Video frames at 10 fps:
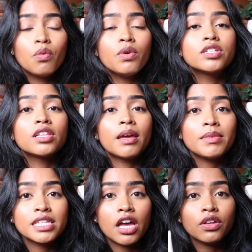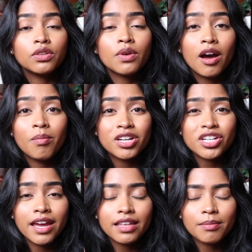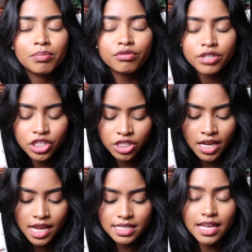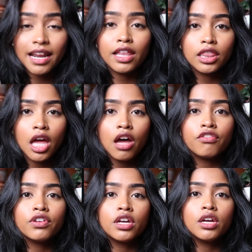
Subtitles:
which, let me tell you how much I appreciate and I love